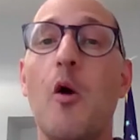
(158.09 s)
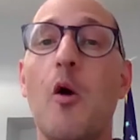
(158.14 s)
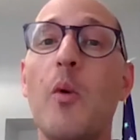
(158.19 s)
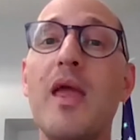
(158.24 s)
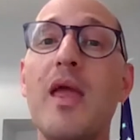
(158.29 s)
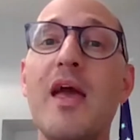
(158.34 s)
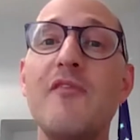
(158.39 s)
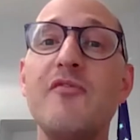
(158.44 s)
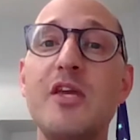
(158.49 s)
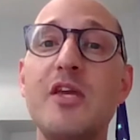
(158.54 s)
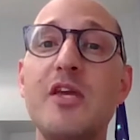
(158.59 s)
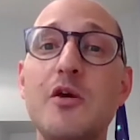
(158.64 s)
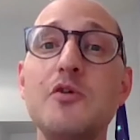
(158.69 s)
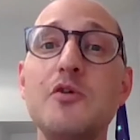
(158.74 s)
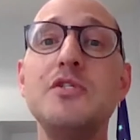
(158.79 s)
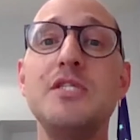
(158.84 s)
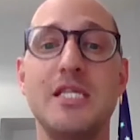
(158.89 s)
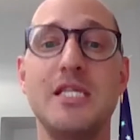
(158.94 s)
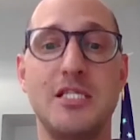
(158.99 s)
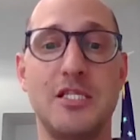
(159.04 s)
We have
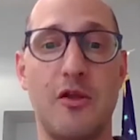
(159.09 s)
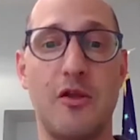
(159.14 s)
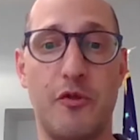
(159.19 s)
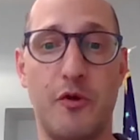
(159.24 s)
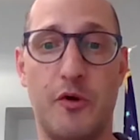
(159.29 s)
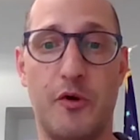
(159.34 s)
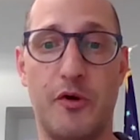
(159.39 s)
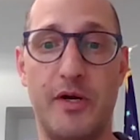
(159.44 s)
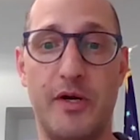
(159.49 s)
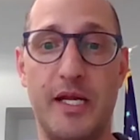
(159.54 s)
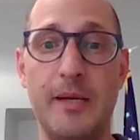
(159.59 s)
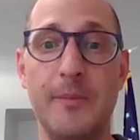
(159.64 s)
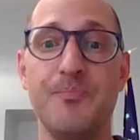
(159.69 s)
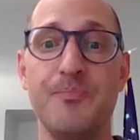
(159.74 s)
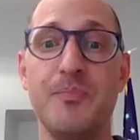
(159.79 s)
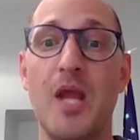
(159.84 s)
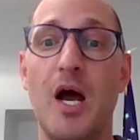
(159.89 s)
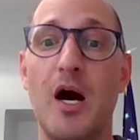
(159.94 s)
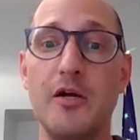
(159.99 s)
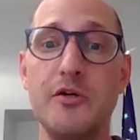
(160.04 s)
used this authority
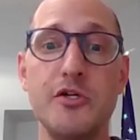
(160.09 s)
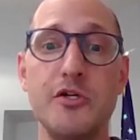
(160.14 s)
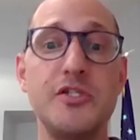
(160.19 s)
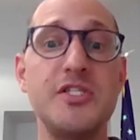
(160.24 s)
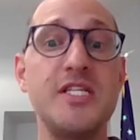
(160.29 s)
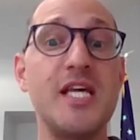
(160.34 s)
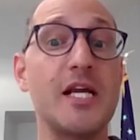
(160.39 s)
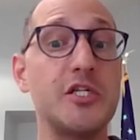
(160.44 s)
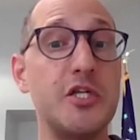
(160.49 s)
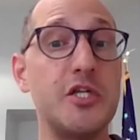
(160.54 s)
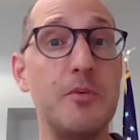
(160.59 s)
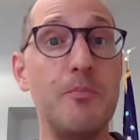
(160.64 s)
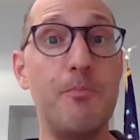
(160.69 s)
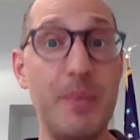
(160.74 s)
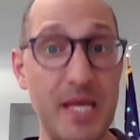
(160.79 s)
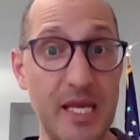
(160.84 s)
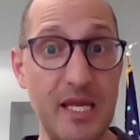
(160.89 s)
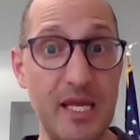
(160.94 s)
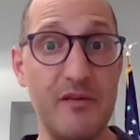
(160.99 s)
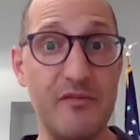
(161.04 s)
under Section
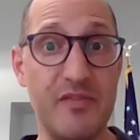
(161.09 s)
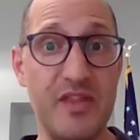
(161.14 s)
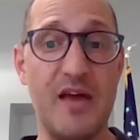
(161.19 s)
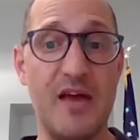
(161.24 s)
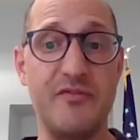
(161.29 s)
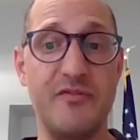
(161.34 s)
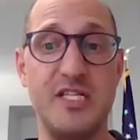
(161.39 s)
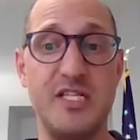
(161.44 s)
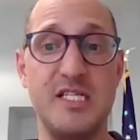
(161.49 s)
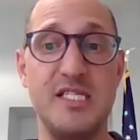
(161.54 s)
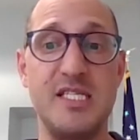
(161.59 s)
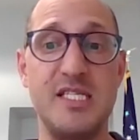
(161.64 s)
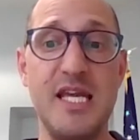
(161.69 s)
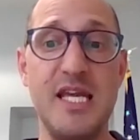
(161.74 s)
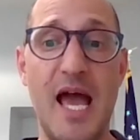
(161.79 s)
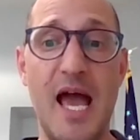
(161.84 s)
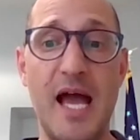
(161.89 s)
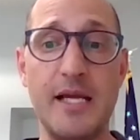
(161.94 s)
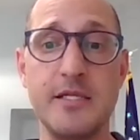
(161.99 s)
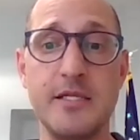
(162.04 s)
B of the
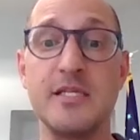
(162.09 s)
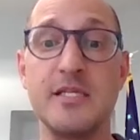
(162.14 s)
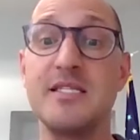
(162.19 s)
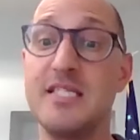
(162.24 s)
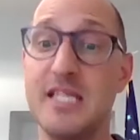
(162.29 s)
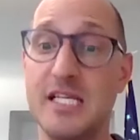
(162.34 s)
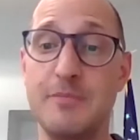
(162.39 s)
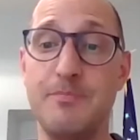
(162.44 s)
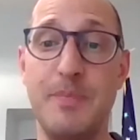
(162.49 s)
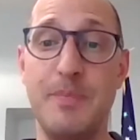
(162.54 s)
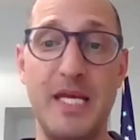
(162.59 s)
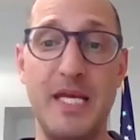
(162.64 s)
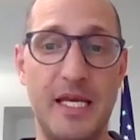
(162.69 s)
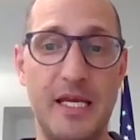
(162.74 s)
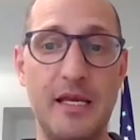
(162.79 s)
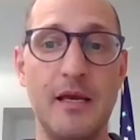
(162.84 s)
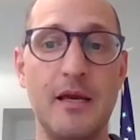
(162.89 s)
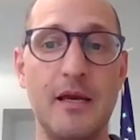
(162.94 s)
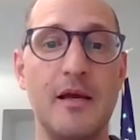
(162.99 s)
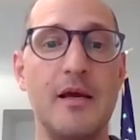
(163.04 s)
FTC Act,
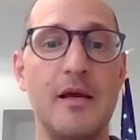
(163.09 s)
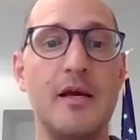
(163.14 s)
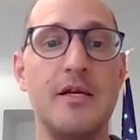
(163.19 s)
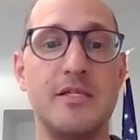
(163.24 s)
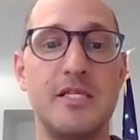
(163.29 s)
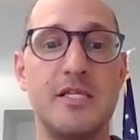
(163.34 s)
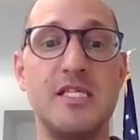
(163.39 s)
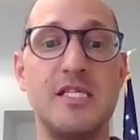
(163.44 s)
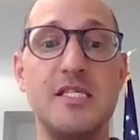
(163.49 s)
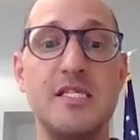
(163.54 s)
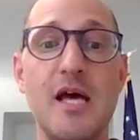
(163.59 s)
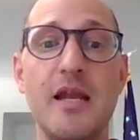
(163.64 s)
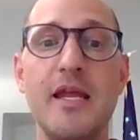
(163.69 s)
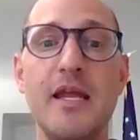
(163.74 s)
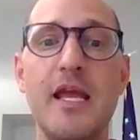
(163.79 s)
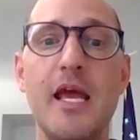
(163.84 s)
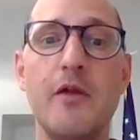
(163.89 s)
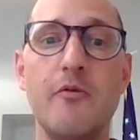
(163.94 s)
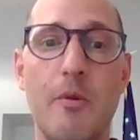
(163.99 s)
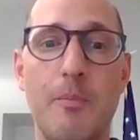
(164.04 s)
6B, to
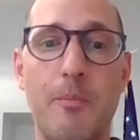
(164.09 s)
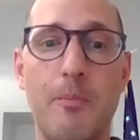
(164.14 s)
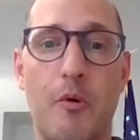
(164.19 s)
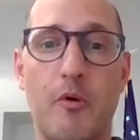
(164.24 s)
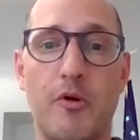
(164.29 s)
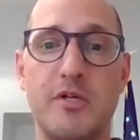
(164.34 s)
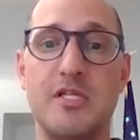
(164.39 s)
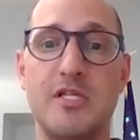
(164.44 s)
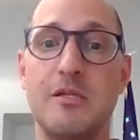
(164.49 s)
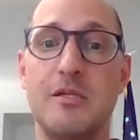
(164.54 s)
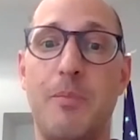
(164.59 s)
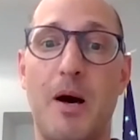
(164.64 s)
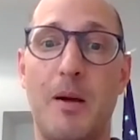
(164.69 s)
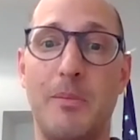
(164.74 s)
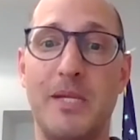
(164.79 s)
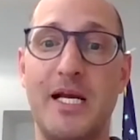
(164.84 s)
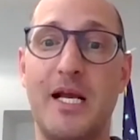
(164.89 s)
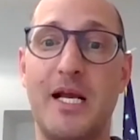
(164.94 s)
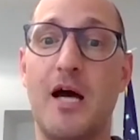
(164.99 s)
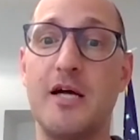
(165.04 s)
study and report to the
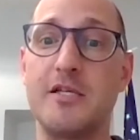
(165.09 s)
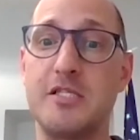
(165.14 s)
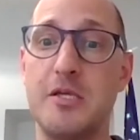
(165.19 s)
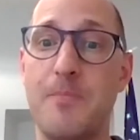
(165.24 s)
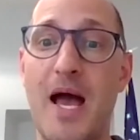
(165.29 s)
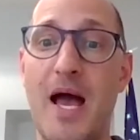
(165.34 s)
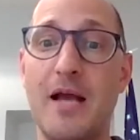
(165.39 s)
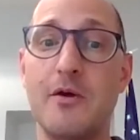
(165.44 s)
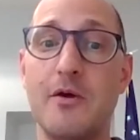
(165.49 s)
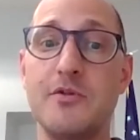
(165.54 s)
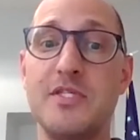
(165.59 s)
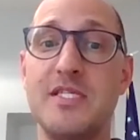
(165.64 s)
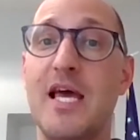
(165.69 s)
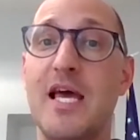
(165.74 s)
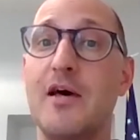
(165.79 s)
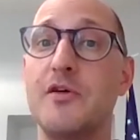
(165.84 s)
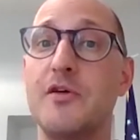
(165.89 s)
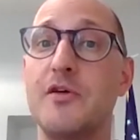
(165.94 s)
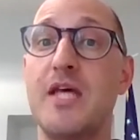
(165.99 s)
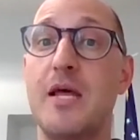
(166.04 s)
public on tobacco
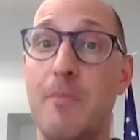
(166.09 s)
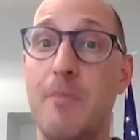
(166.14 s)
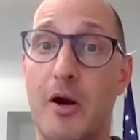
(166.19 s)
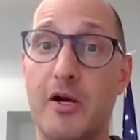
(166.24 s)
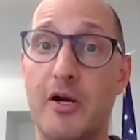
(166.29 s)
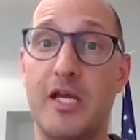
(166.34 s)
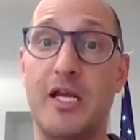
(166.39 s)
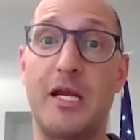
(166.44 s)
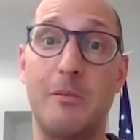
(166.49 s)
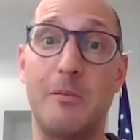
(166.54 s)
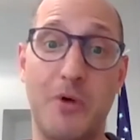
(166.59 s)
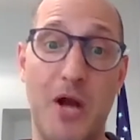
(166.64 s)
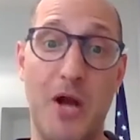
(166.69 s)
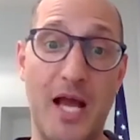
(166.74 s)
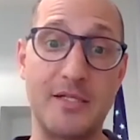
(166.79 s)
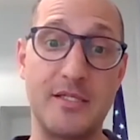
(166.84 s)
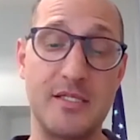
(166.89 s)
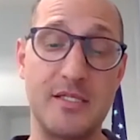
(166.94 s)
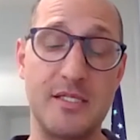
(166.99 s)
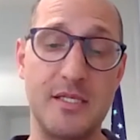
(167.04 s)
sales and marketing
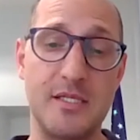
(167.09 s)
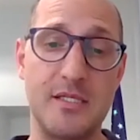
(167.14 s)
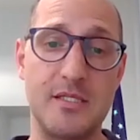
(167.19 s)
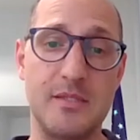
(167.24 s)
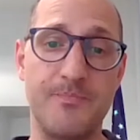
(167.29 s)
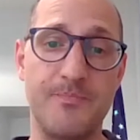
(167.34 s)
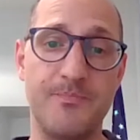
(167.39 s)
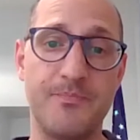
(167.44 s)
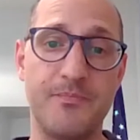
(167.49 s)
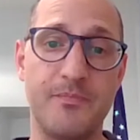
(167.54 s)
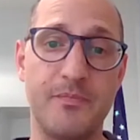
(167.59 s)
practices.